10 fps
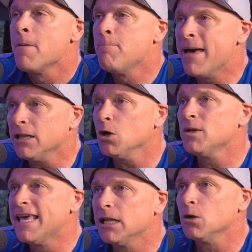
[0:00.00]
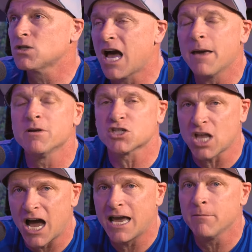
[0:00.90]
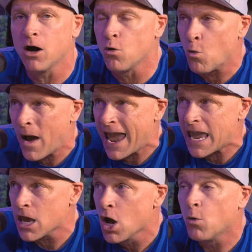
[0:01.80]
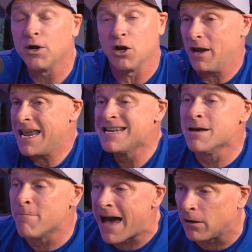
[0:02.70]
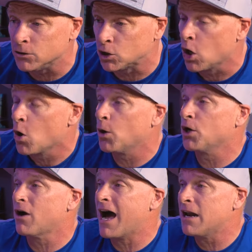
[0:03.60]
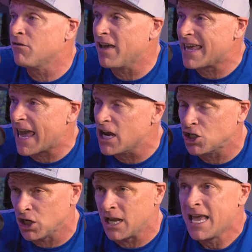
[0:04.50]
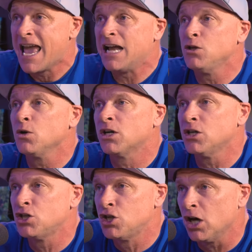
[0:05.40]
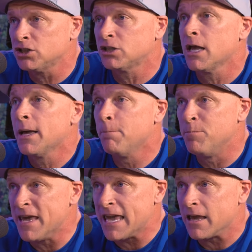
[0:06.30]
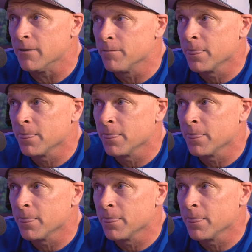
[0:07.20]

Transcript: Mellow yellow time is time away where you're in the mountains or you're on vacation and you can just be.